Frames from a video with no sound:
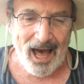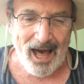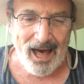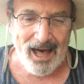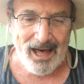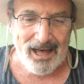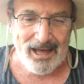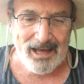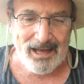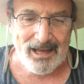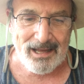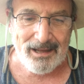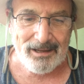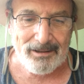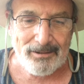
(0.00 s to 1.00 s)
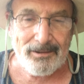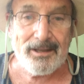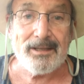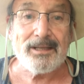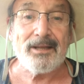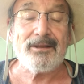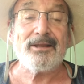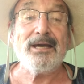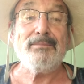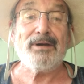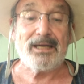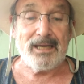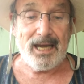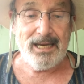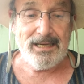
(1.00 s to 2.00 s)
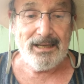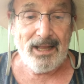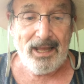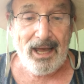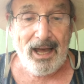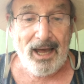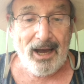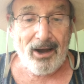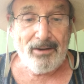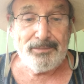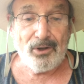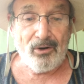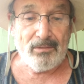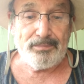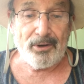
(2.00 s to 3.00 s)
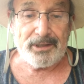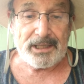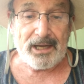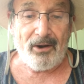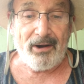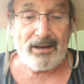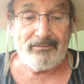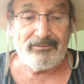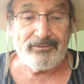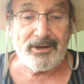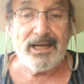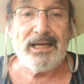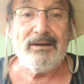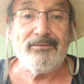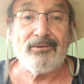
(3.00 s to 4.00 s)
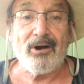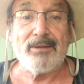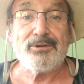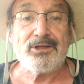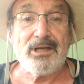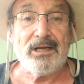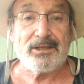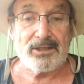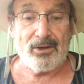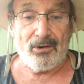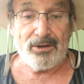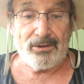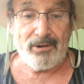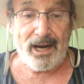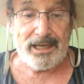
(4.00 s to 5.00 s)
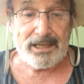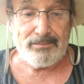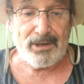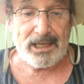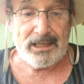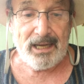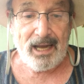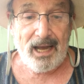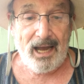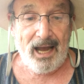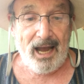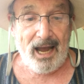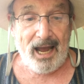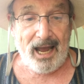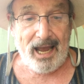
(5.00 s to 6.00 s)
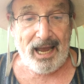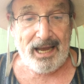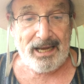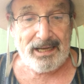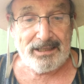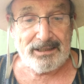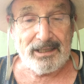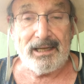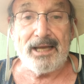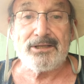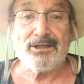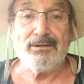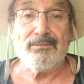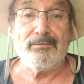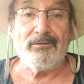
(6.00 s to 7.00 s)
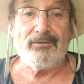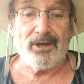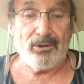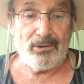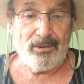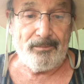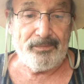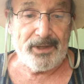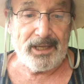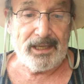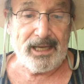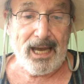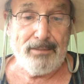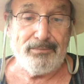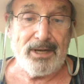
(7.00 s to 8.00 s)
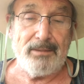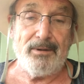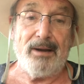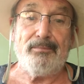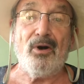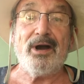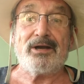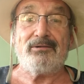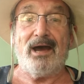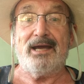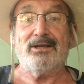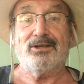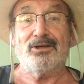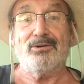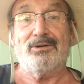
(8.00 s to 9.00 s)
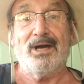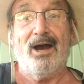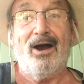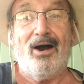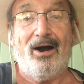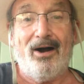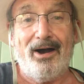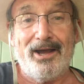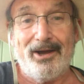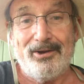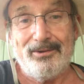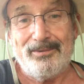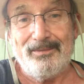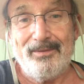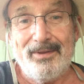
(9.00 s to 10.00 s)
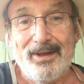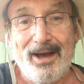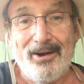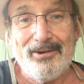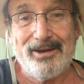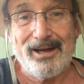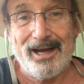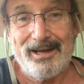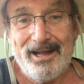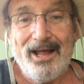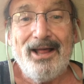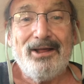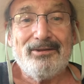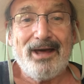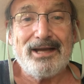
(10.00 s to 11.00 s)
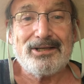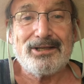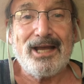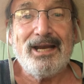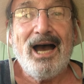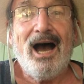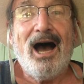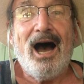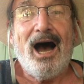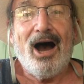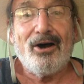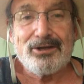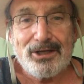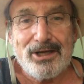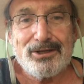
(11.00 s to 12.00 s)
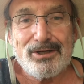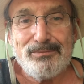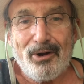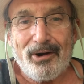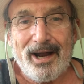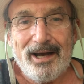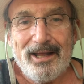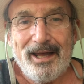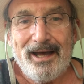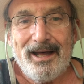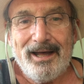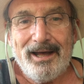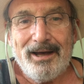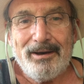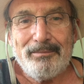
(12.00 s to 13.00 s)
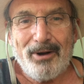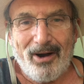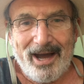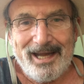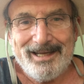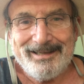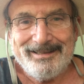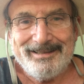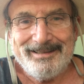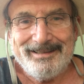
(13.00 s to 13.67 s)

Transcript: Uh, the theme again I'm not a body, I am free, for I am still as God created me. And a lesson in review. It can be, but my gratitude I own. Okay, thanks then. I'll see you tomorrow. Bye.